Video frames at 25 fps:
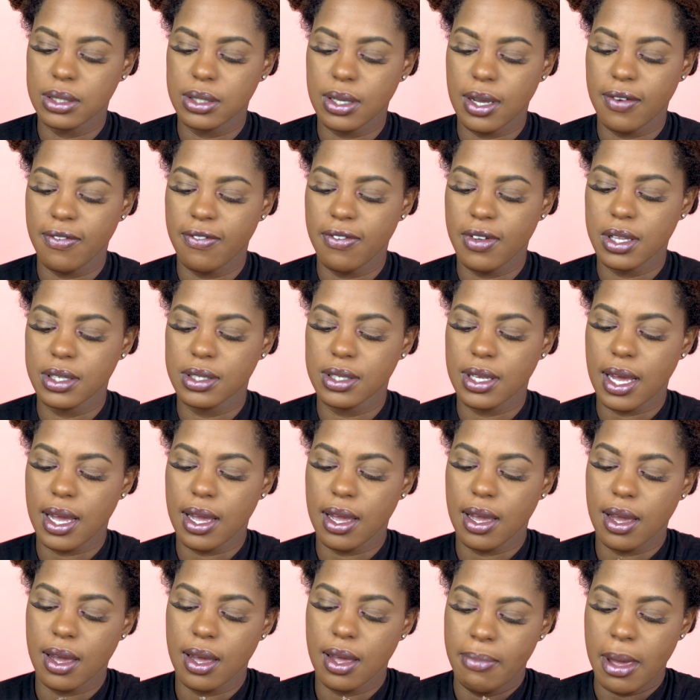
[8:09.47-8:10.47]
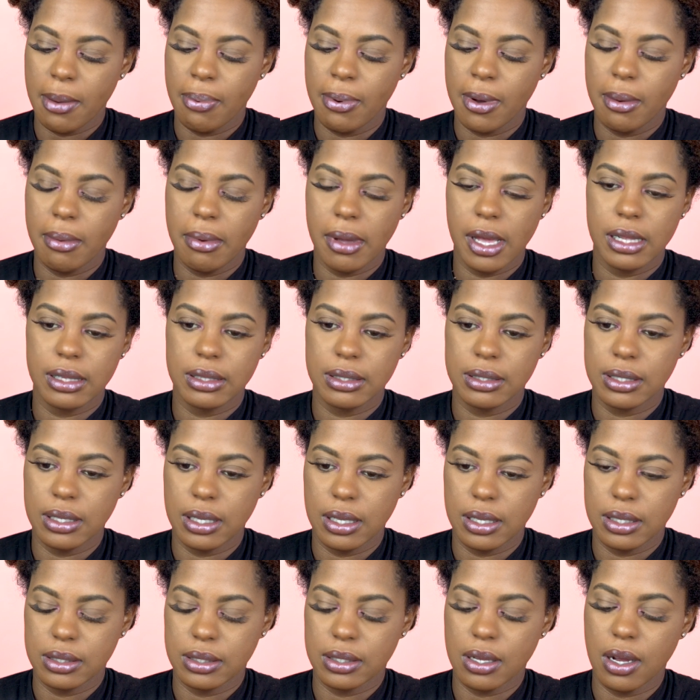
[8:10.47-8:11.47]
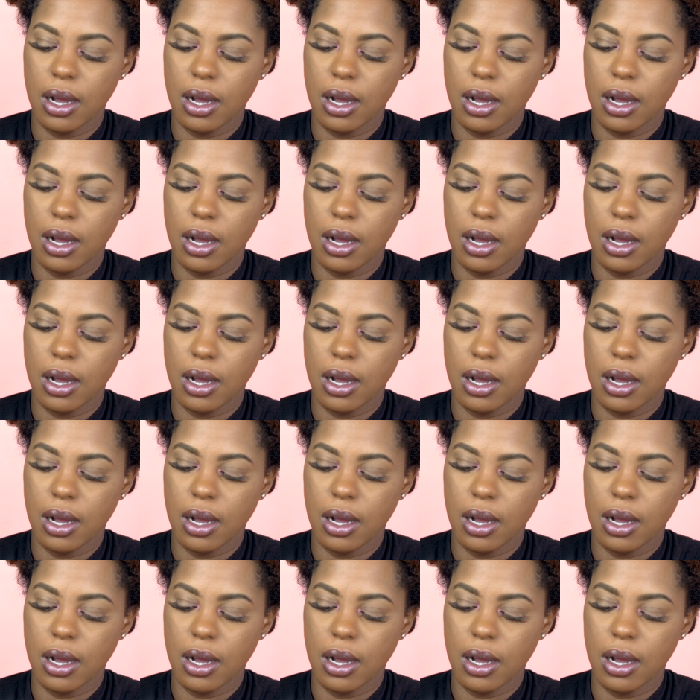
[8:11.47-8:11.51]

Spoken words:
so it feels like peppermint is